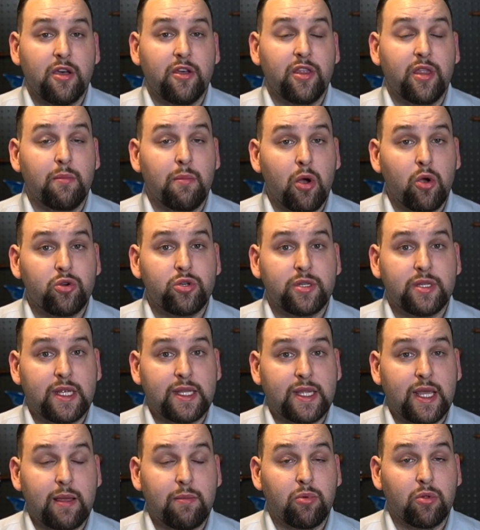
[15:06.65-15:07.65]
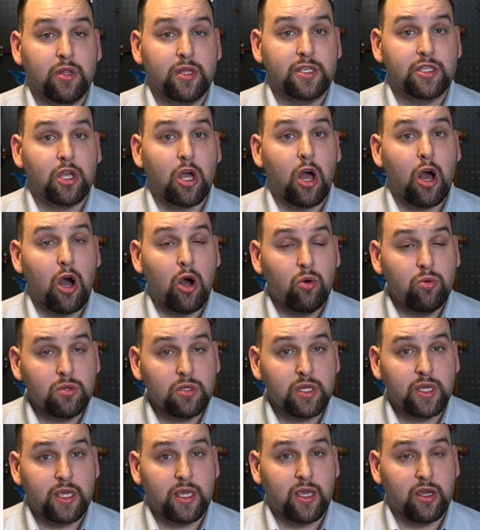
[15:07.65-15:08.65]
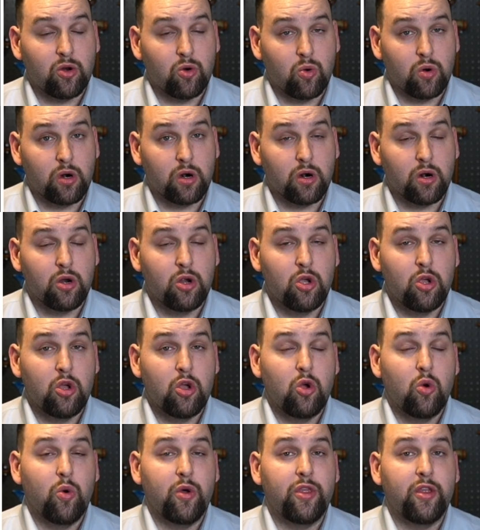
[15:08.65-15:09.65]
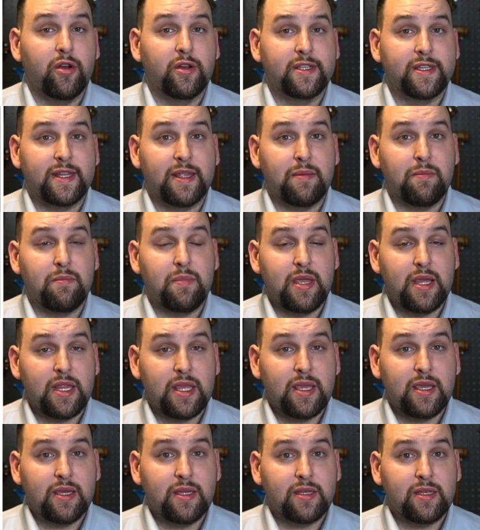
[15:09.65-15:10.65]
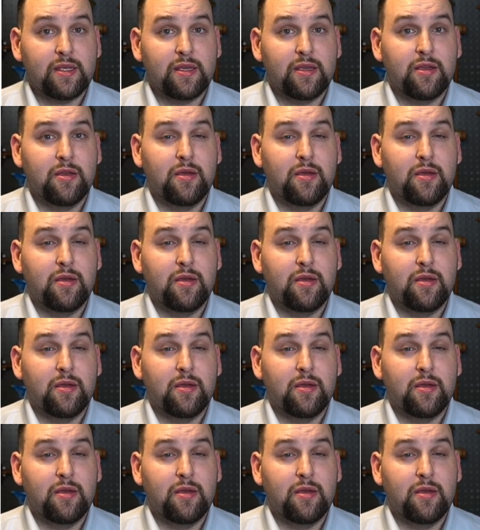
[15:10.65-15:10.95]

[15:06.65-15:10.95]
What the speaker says: the motion to table is only in order when there's an immediate